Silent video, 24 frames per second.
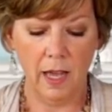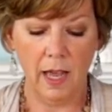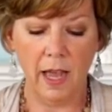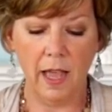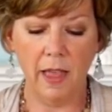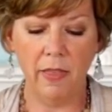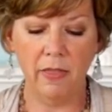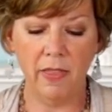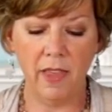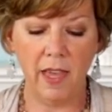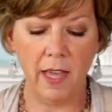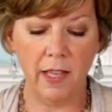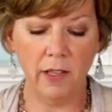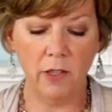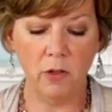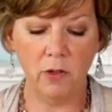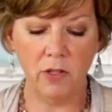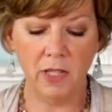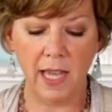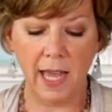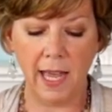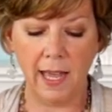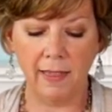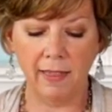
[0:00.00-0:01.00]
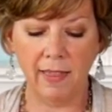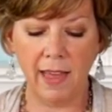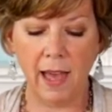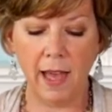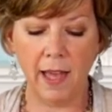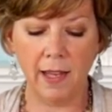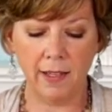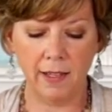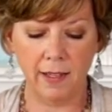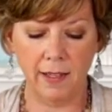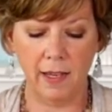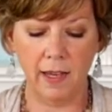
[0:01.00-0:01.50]
and then you take
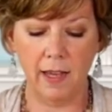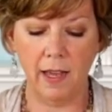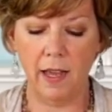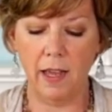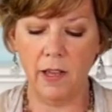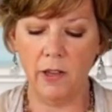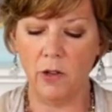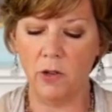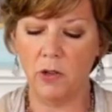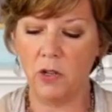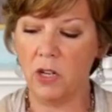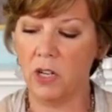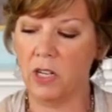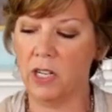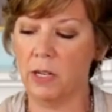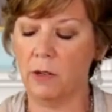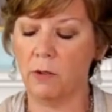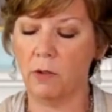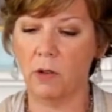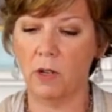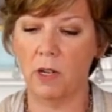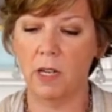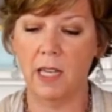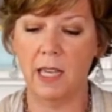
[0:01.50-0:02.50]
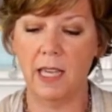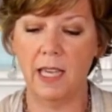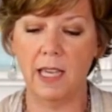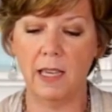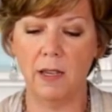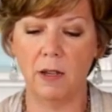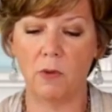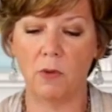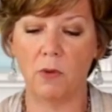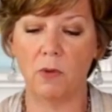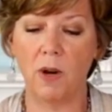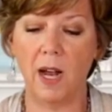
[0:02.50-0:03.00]
that and you turn it
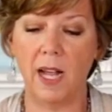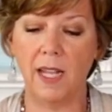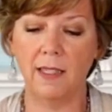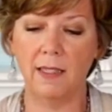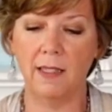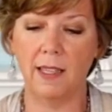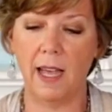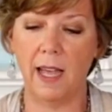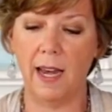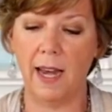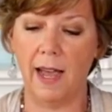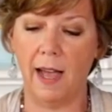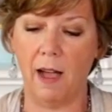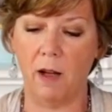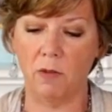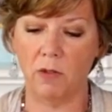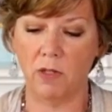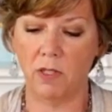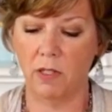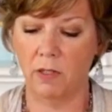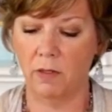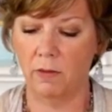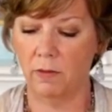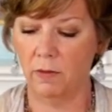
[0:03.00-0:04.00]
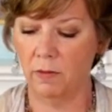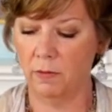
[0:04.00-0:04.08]
right side out.